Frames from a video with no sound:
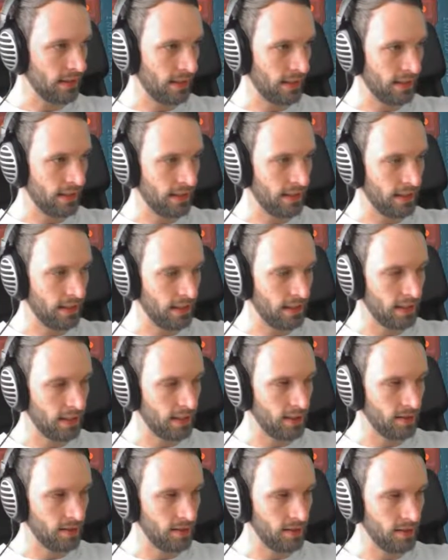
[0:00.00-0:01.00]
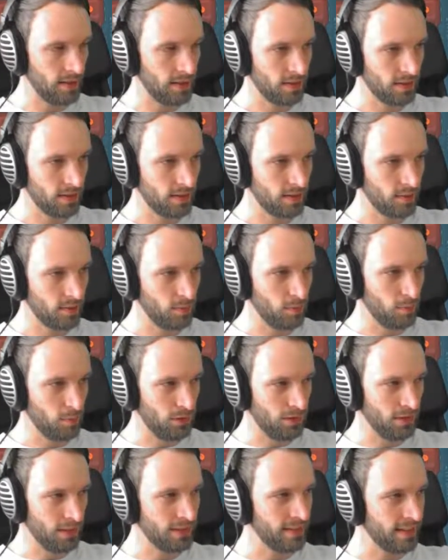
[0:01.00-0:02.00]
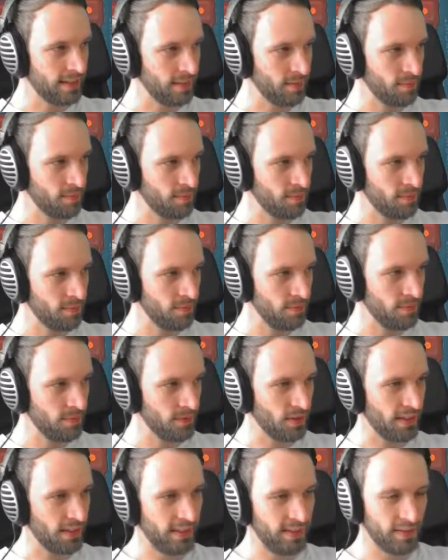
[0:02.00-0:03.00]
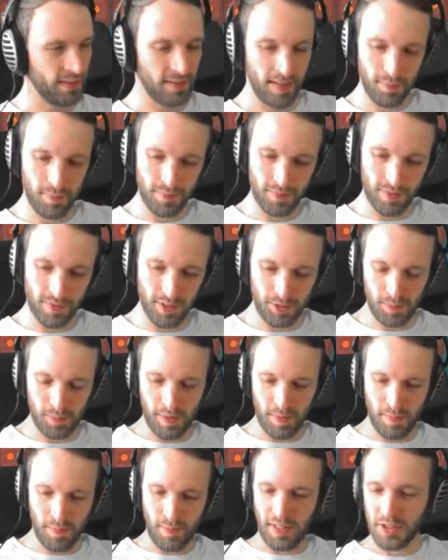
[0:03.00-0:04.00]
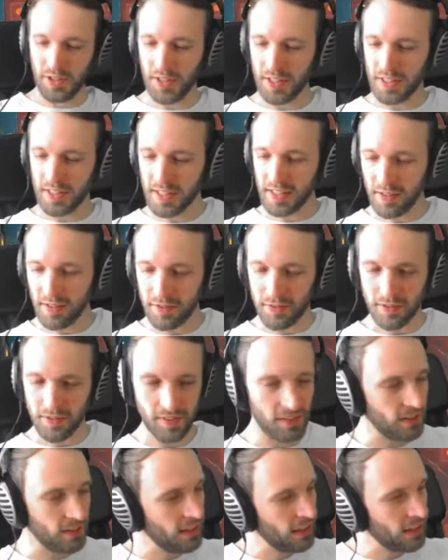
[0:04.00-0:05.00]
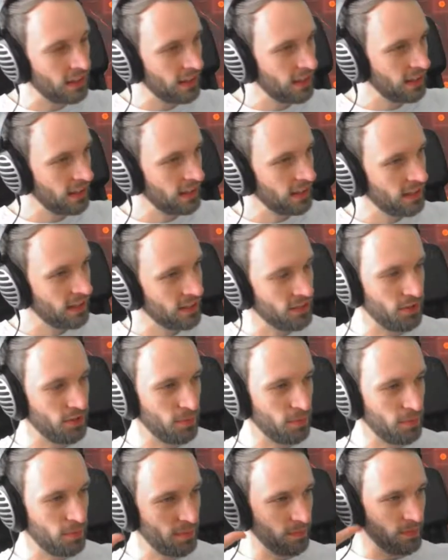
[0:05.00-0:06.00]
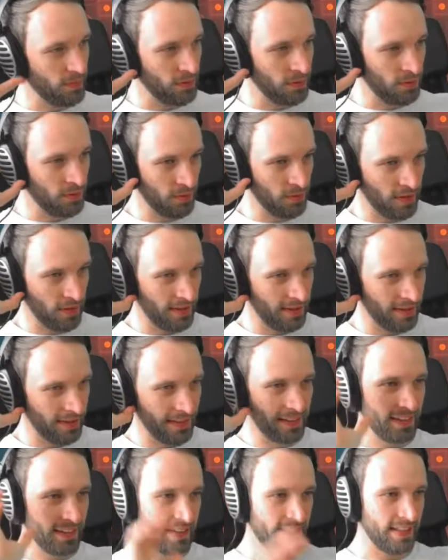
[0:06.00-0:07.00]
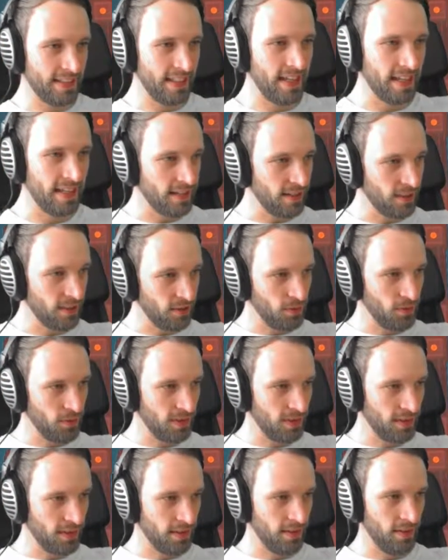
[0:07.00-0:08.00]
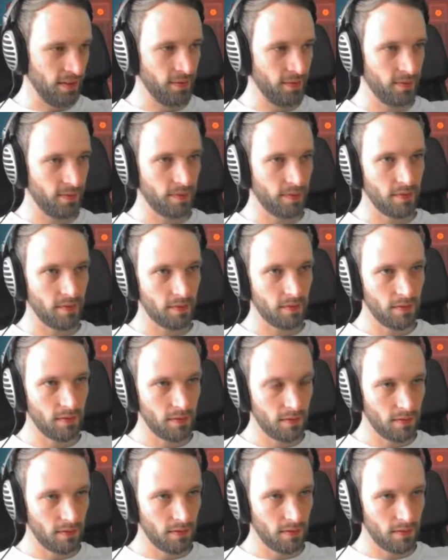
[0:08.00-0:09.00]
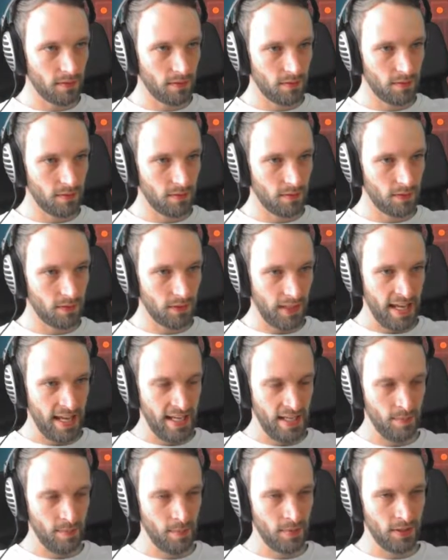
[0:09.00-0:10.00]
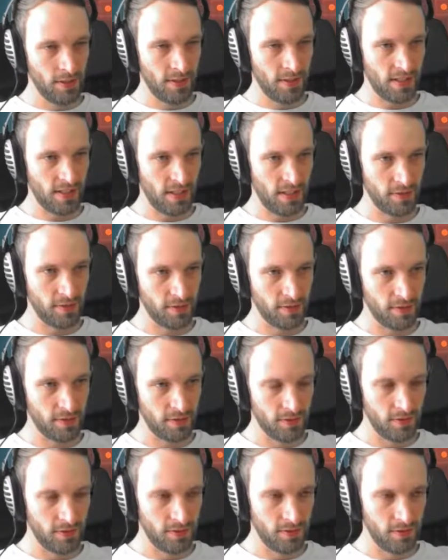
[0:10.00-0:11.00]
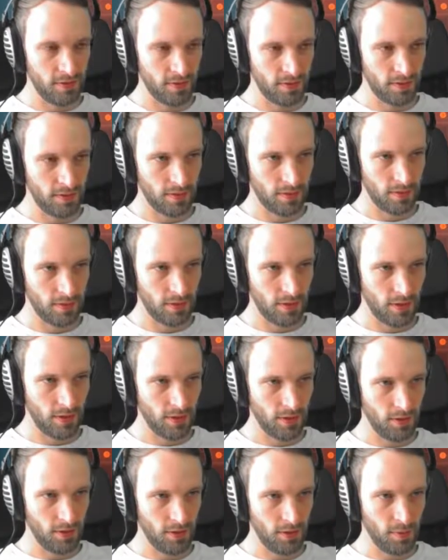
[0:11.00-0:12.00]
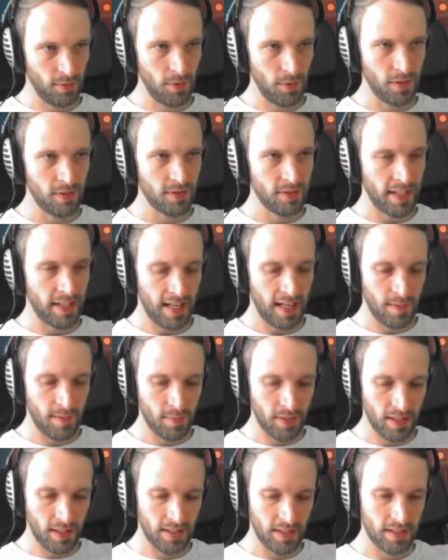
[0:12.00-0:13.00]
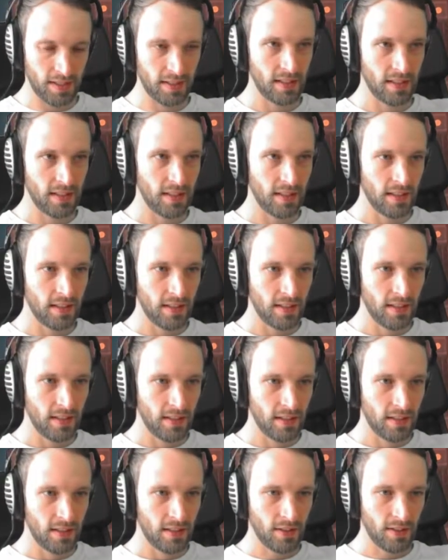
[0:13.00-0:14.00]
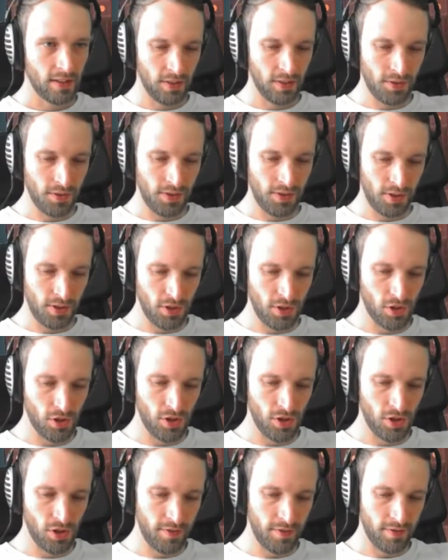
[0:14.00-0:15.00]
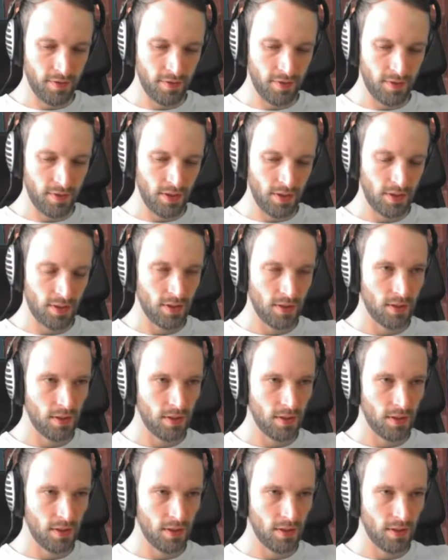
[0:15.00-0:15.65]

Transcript: like bullet time. So like, I'm talking about matrix stuff. So I think it said you can aim and stuff. You can move the camera using shift.